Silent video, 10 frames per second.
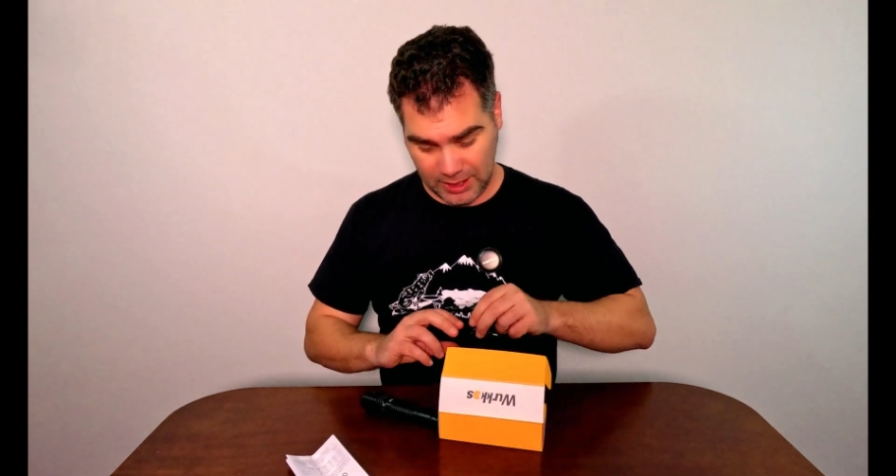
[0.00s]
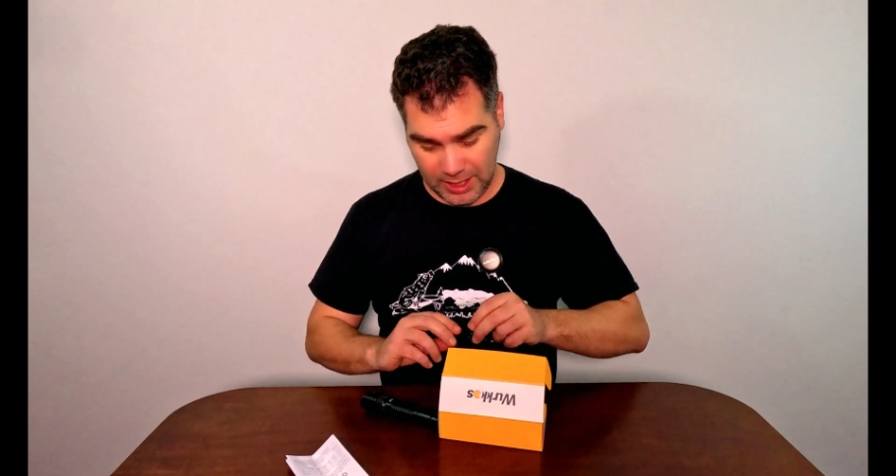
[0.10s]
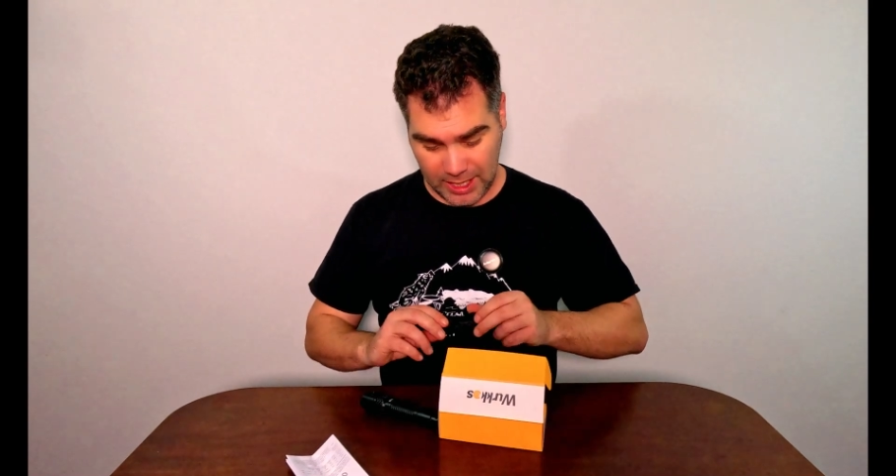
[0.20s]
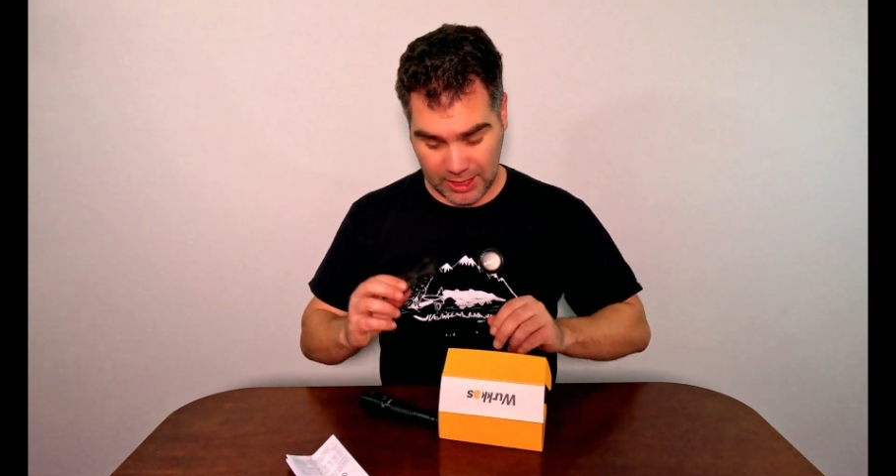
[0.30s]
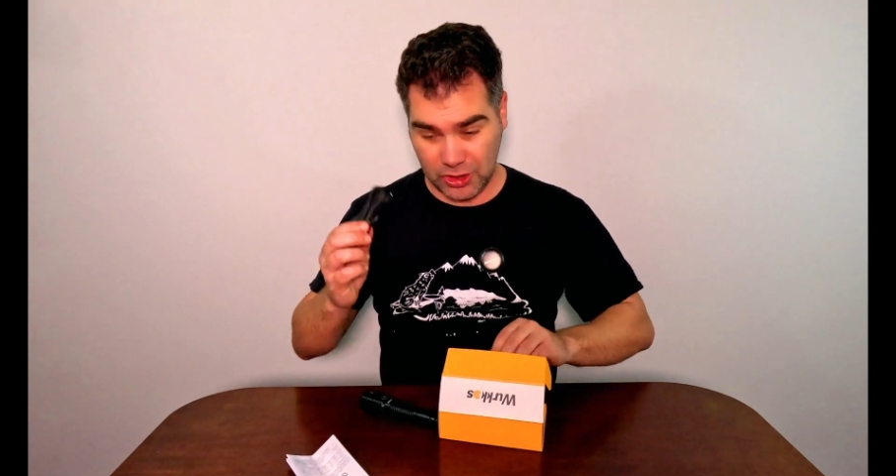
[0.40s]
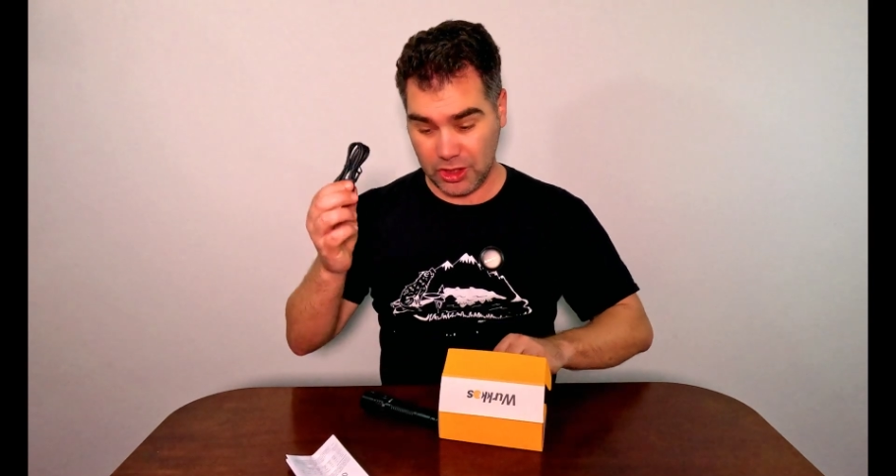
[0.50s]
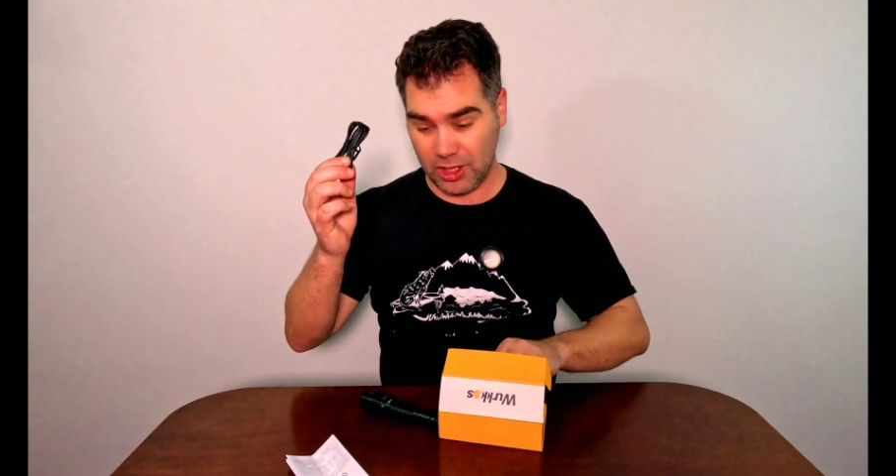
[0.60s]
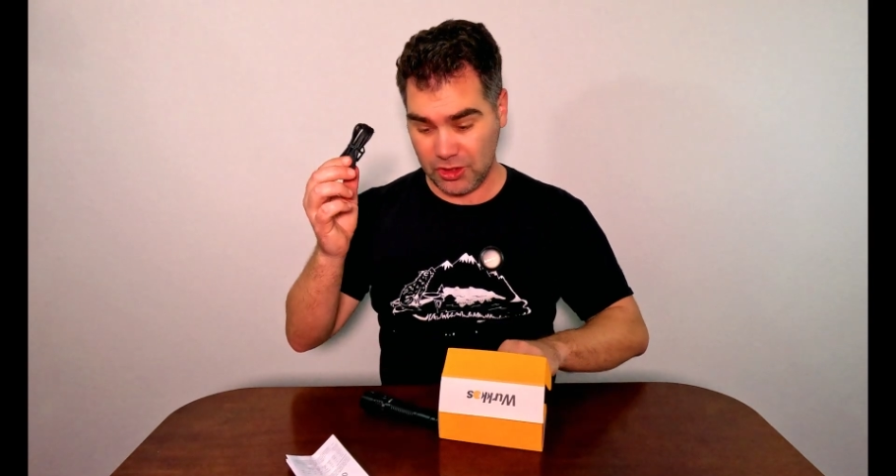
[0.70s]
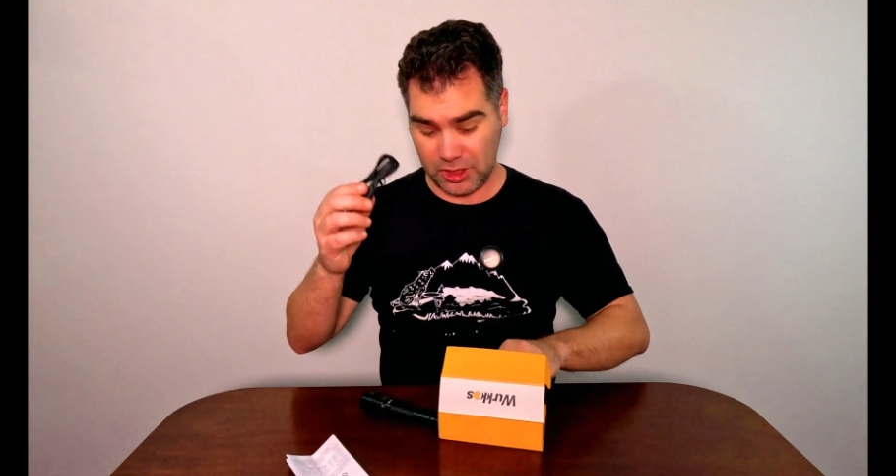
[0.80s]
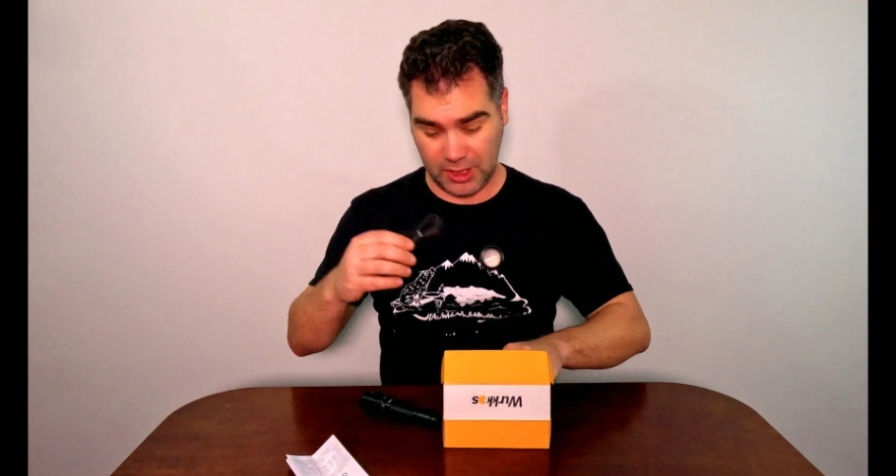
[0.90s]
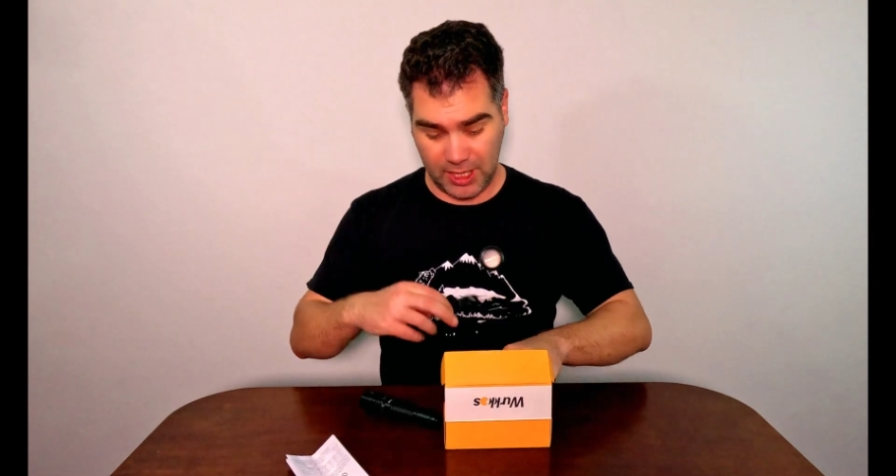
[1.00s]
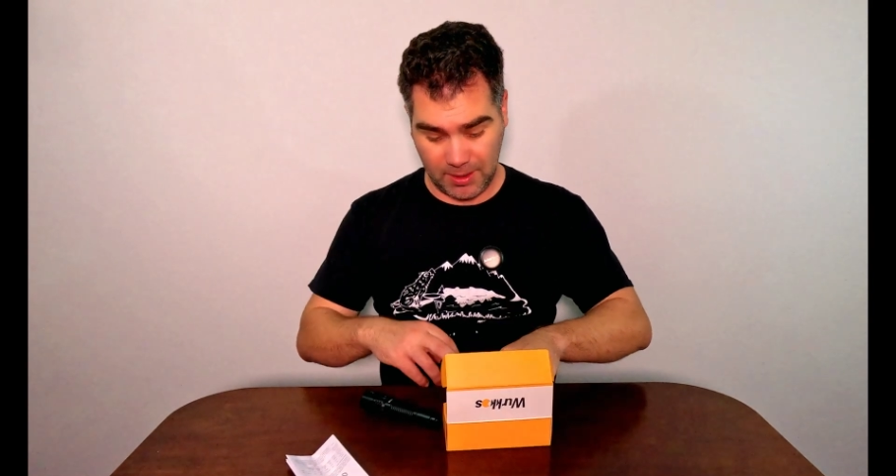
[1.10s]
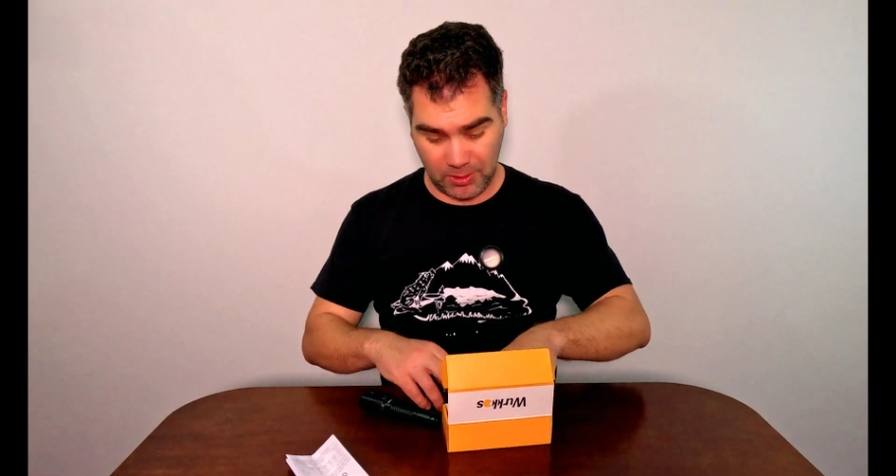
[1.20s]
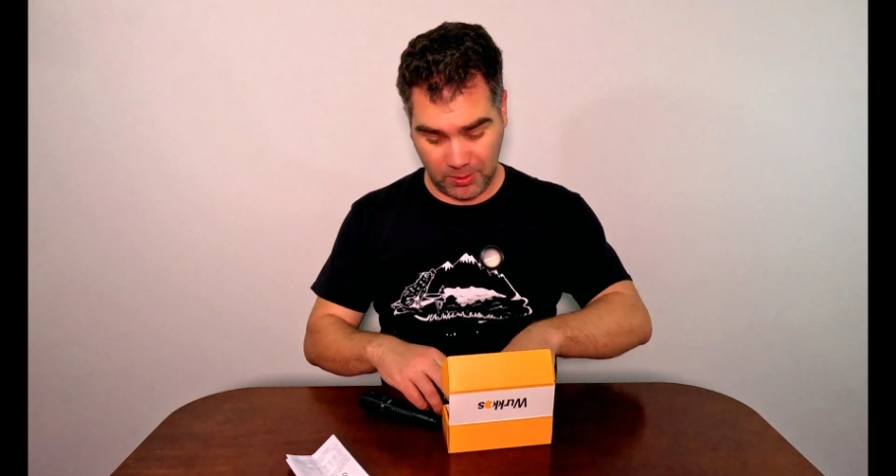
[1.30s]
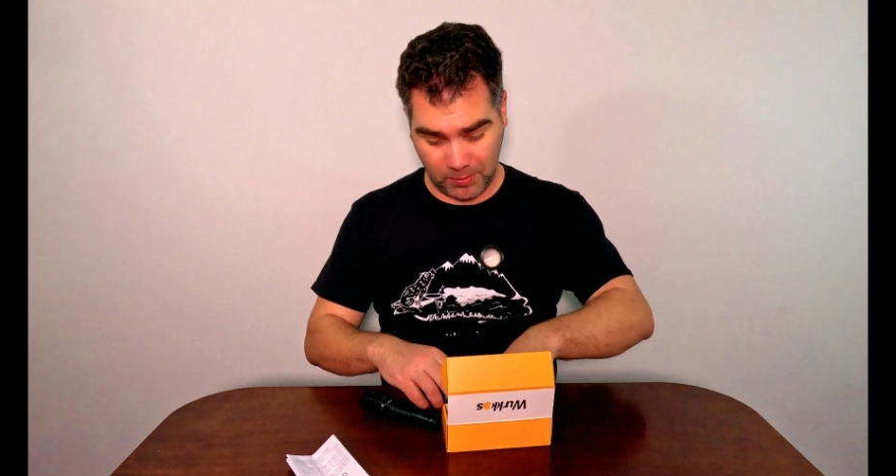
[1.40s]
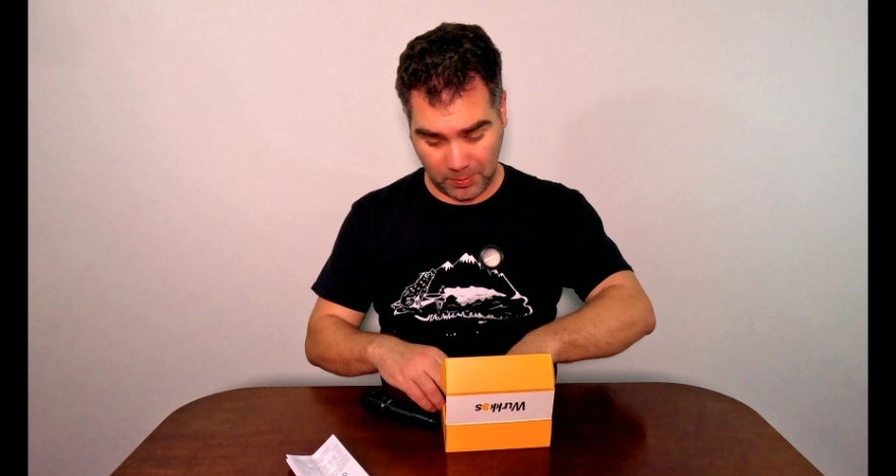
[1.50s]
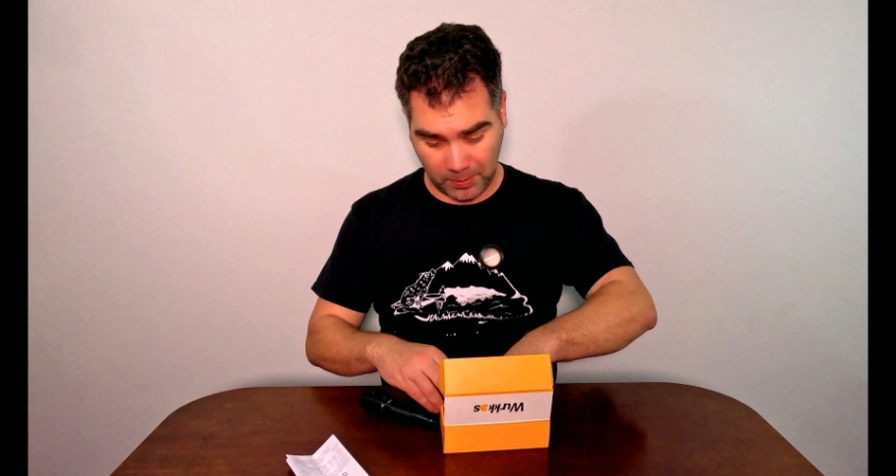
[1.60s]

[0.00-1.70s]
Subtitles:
a charging cable,